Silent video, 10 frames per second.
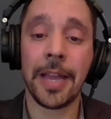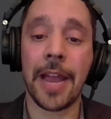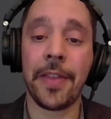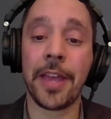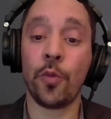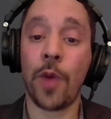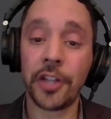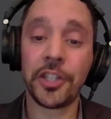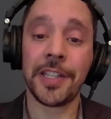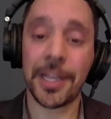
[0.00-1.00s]
And then
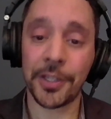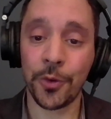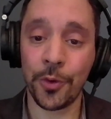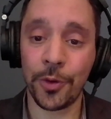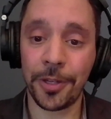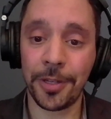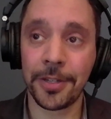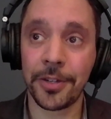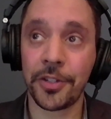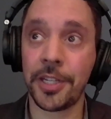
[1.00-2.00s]
while she's at school,
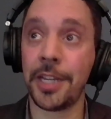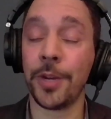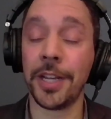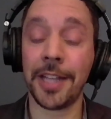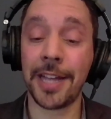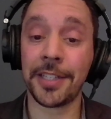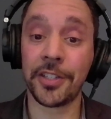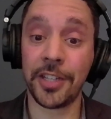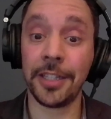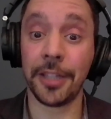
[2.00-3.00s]
she
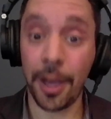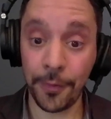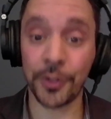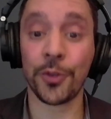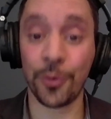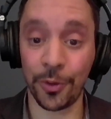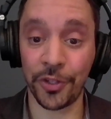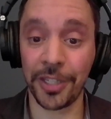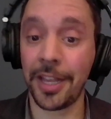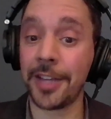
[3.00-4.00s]
realizes she loves school.
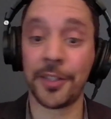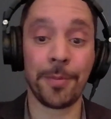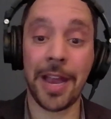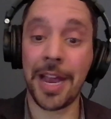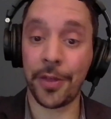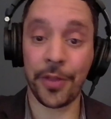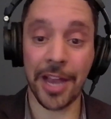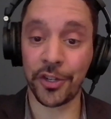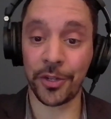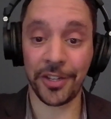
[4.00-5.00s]
She likes math,
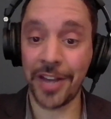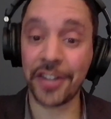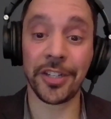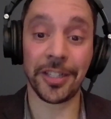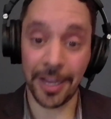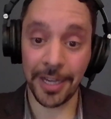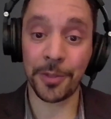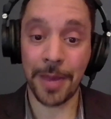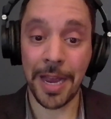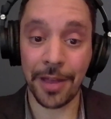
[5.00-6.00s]
actually. She actually
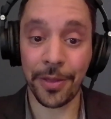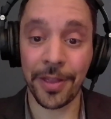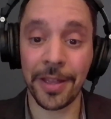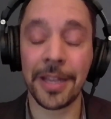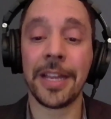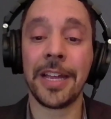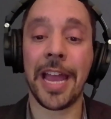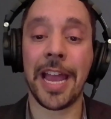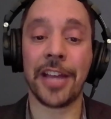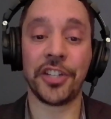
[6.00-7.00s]
likes math.
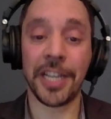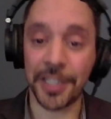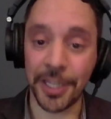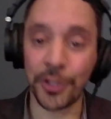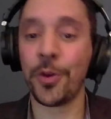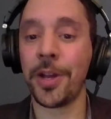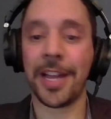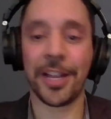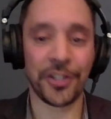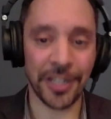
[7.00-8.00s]
And she gets into
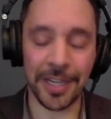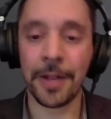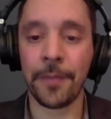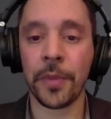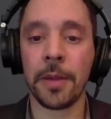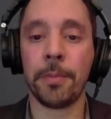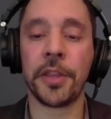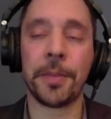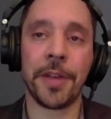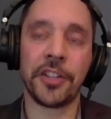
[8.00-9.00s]
it, and
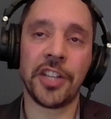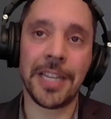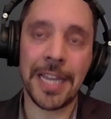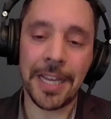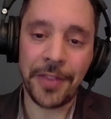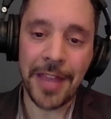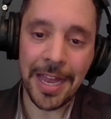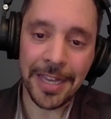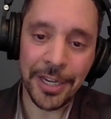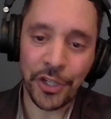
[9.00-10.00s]
but she needed
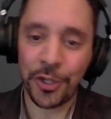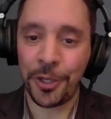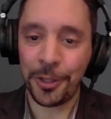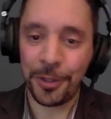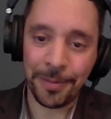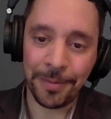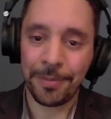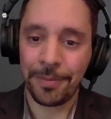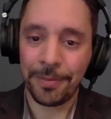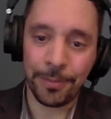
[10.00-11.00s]
that initial
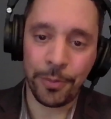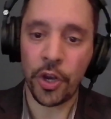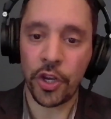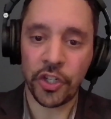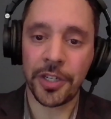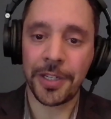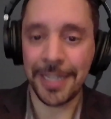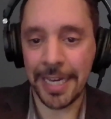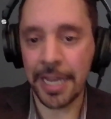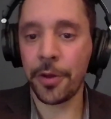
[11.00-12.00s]
push
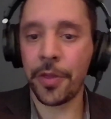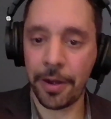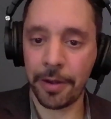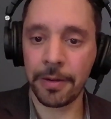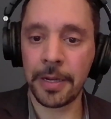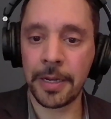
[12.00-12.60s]
to get her there.